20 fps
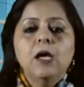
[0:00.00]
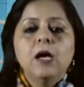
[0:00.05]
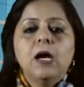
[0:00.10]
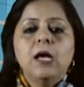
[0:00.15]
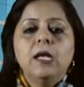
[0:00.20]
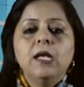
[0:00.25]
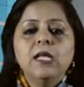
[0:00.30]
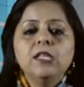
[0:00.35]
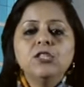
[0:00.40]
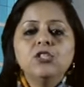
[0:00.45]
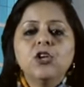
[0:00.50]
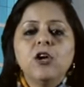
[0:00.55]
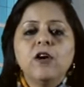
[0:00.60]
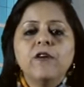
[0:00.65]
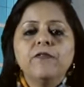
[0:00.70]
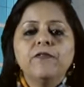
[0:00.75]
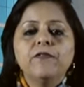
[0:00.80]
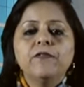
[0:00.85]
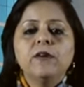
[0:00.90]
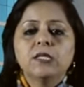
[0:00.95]
a list
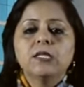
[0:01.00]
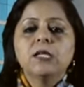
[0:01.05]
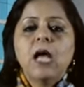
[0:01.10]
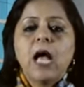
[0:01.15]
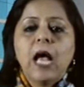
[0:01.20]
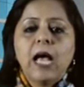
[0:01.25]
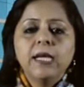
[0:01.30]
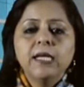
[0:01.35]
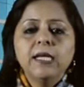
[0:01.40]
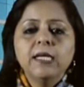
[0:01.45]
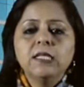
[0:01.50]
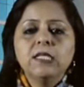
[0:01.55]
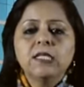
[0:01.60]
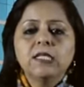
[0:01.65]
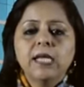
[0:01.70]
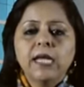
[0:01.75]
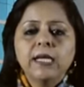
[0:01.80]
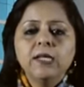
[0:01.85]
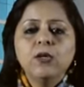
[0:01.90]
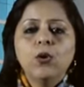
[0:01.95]
of highest
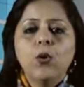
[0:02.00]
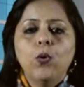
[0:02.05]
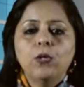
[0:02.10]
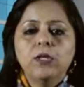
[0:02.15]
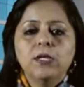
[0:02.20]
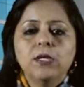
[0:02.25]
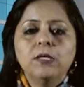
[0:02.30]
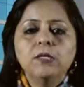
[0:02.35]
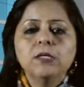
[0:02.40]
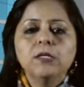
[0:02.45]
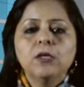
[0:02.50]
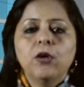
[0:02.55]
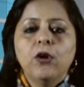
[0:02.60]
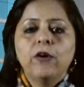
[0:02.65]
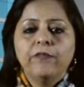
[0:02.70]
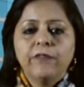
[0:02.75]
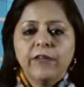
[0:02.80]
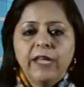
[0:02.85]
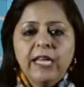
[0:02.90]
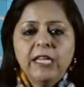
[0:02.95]
10 holders
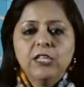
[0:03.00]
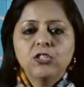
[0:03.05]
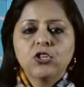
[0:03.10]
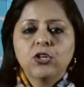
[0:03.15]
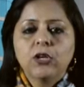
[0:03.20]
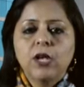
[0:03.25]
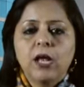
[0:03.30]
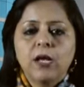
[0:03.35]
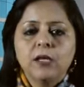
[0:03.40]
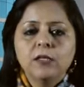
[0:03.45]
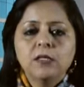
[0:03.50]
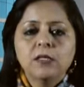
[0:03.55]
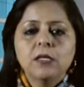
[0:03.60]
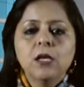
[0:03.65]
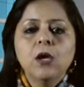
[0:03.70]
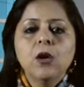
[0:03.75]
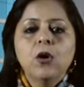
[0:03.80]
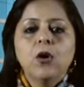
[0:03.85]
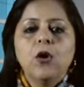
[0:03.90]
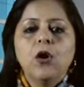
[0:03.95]
of each class
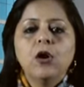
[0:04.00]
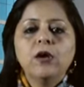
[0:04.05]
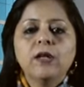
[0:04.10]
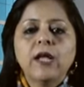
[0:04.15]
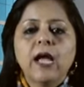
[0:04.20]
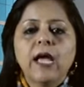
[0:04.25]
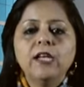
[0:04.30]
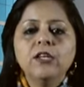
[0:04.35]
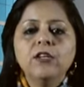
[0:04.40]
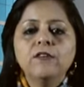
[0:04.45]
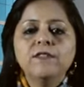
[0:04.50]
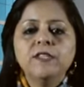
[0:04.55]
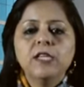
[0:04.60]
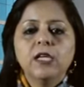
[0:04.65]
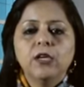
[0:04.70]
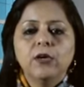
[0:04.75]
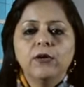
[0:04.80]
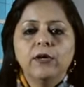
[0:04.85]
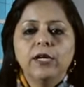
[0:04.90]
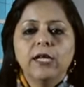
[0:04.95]
or kind of
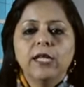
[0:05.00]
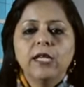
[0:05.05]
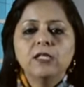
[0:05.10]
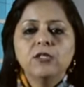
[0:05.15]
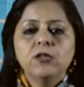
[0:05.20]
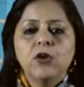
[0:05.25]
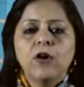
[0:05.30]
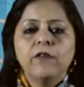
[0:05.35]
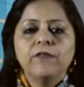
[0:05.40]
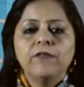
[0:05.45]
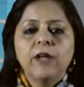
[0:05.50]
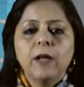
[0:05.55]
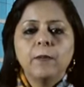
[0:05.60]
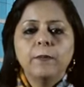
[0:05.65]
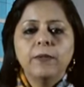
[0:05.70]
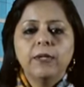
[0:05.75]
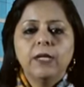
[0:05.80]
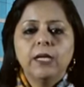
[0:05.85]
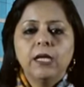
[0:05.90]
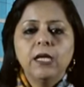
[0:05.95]
securities of
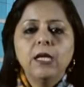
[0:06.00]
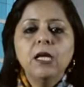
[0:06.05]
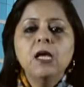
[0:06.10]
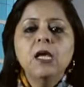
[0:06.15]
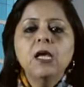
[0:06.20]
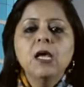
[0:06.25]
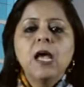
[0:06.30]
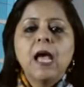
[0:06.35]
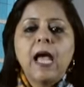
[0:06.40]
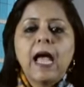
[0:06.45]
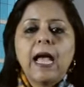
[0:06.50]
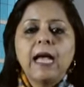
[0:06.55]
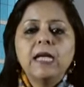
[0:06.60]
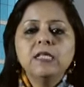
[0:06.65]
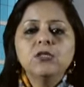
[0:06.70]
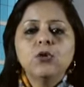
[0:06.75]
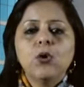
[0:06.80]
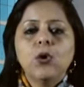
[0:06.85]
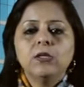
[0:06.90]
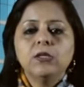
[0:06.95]
company
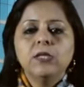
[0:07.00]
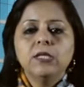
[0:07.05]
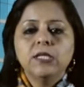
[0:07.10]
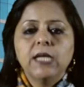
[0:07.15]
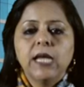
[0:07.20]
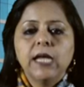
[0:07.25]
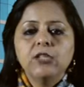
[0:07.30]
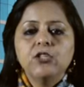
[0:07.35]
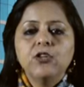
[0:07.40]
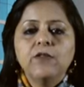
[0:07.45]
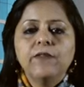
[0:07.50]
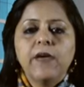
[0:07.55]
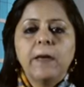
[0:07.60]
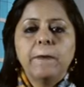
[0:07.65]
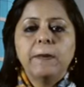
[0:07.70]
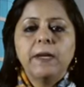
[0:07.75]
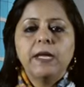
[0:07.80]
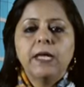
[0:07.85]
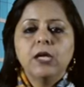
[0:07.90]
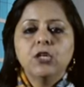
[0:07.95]
as on the date of
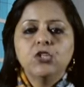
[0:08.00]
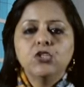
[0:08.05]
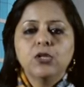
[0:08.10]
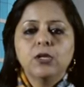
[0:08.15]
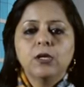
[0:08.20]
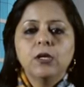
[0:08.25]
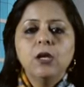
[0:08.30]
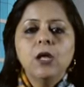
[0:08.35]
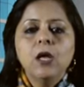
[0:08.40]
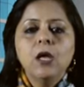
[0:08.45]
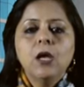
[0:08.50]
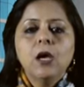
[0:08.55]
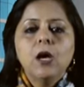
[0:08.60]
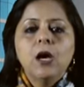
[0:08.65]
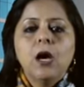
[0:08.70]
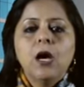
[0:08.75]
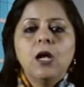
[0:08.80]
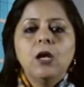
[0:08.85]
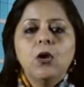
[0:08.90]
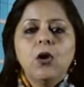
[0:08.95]
application,
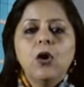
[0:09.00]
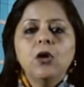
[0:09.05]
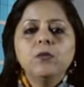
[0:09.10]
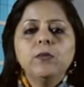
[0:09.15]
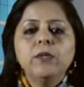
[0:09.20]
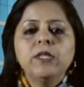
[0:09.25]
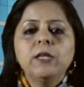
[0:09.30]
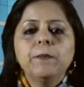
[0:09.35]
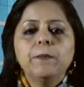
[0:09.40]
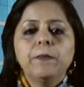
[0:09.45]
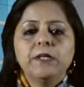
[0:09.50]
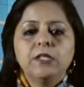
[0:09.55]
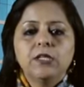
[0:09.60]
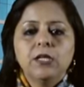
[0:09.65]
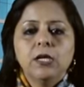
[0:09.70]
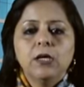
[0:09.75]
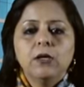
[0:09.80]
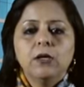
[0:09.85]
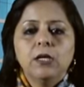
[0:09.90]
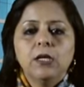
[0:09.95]
along with the
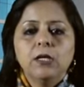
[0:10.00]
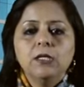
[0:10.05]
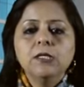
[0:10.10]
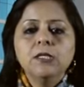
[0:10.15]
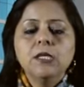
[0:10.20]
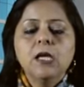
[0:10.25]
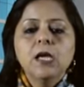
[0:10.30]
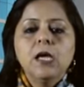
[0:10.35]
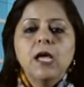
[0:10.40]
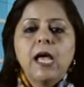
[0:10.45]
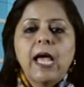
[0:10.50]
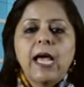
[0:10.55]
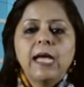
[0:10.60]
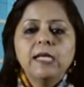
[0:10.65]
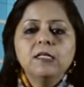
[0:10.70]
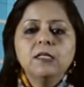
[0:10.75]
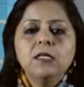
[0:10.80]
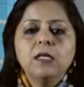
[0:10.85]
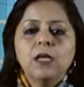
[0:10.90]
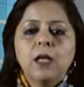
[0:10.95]
particulars
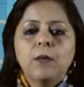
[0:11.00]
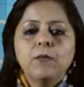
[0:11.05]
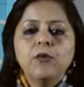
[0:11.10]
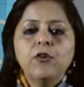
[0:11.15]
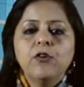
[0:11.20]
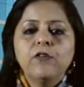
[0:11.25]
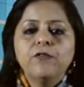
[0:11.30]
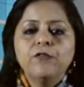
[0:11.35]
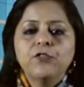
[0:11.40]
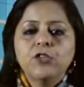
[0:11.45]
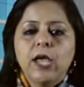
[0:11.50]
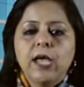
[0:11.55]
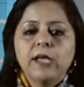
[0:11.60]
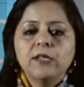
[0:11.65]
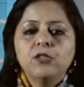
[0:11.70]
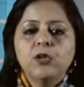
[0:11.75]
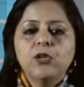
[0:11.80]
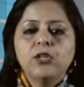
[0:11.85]
as the number of shares or